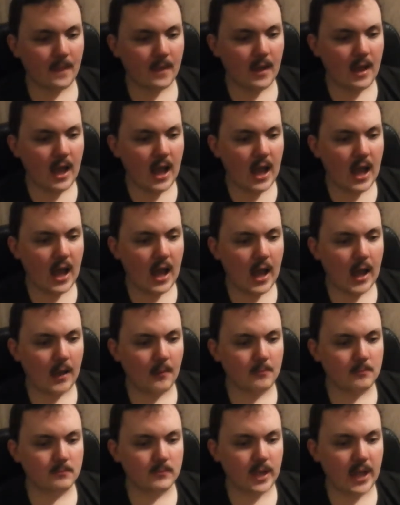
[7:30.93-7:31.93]

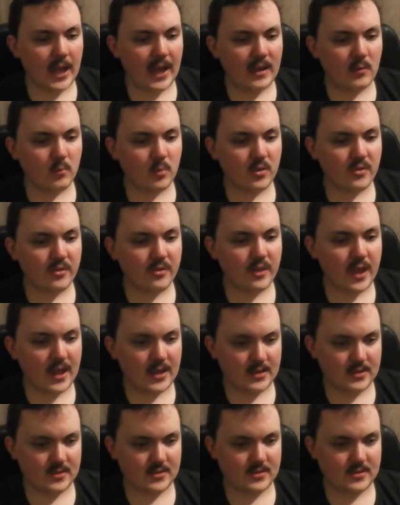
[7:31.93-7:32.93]
And with
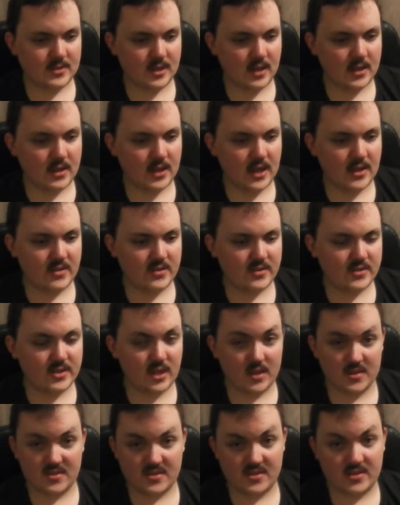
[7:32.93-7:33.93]
that done and
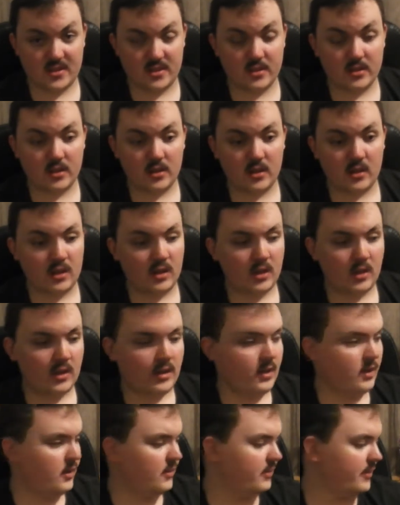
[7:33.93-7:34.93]
dusted,
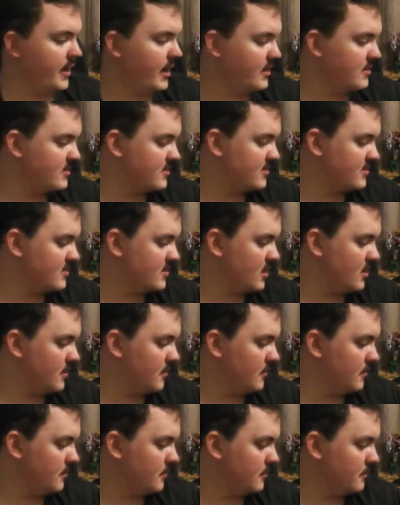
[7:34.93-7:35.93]
that's
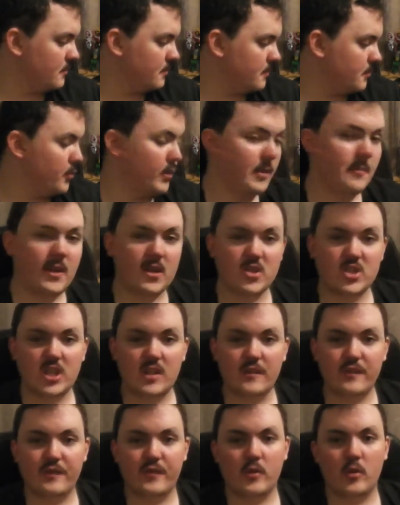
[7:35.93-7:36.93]
pretty much
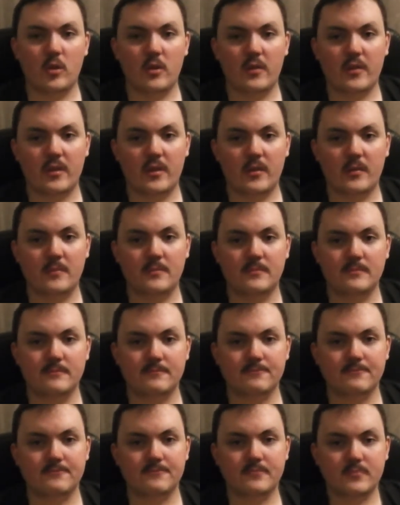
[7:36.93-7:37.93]
it for the
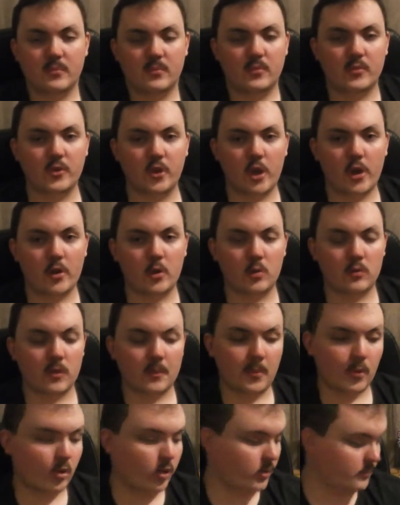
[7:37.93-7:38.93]
local
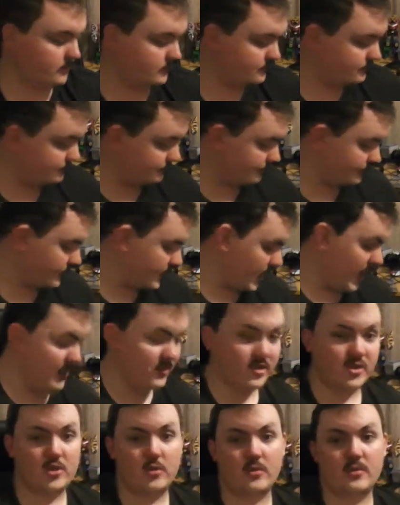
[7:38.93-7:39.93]
report. Had
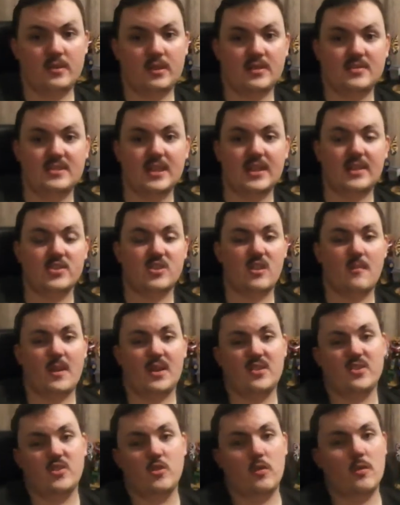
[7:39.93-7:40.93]
to do second time I
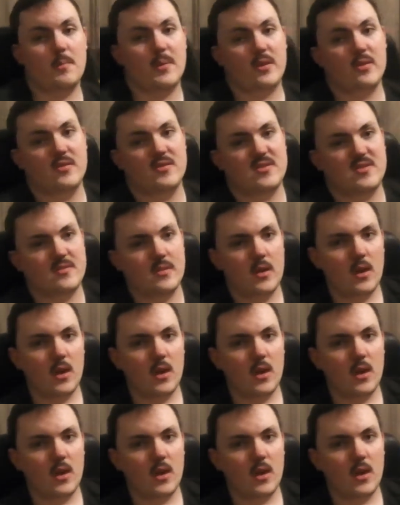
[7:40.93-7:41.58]
had to do it because